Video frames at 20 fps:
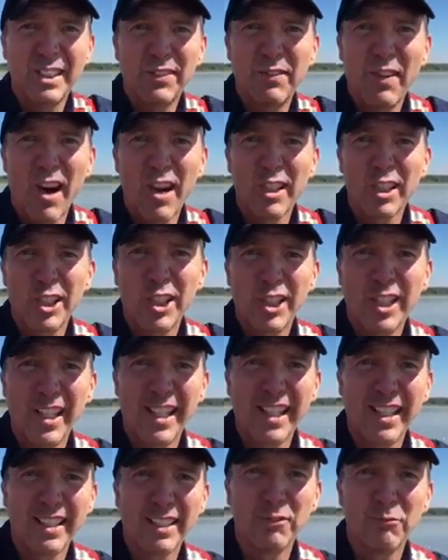it's
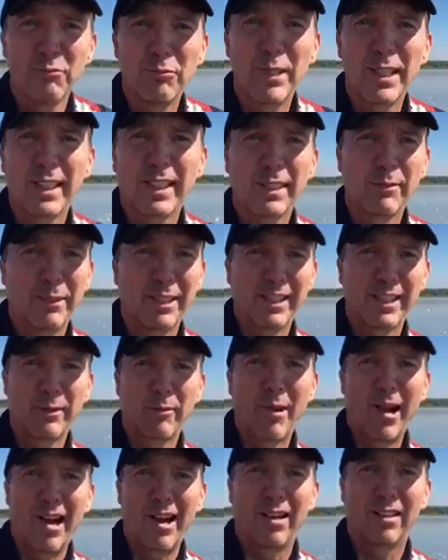functioning really, really
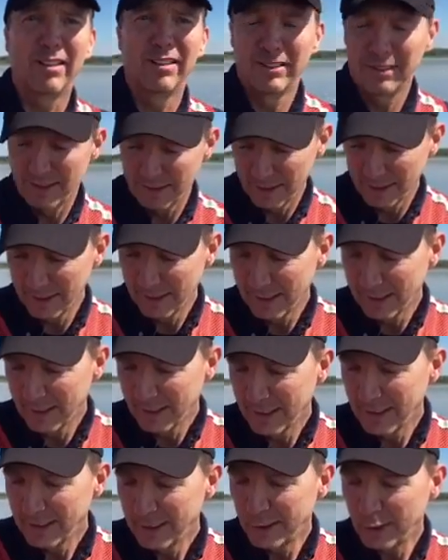well.
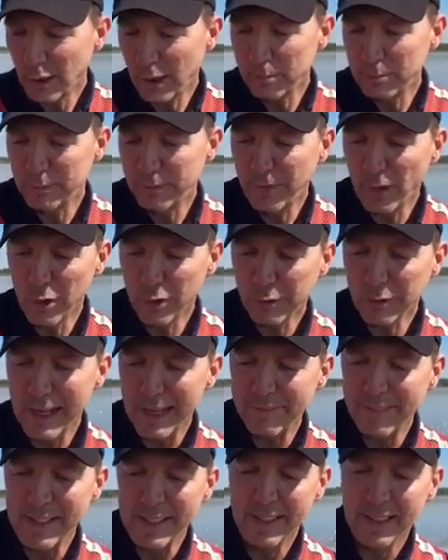So I'm
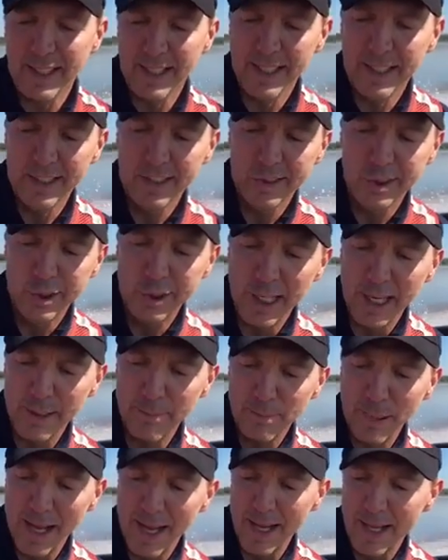photographing in
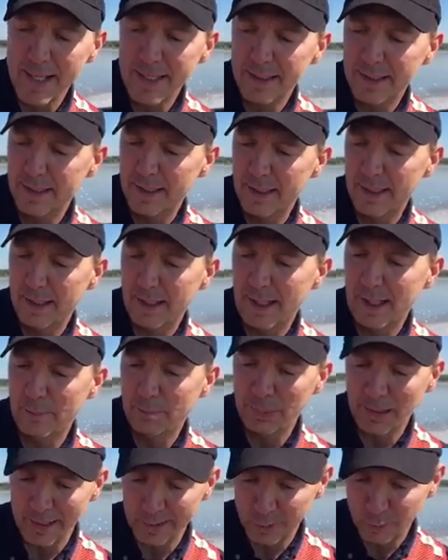JPEG
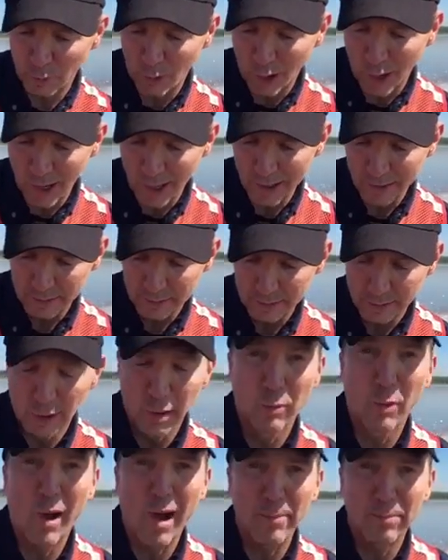plus RAW,
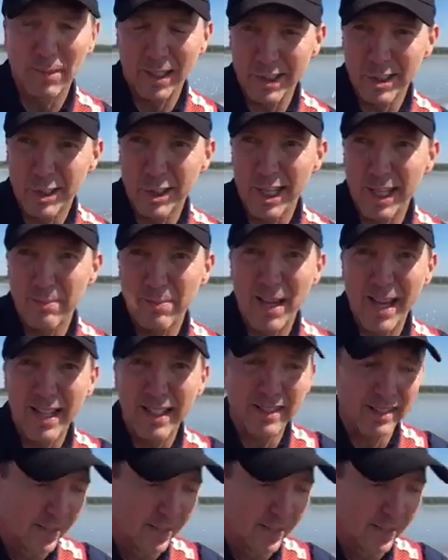or RAW plus JPEG.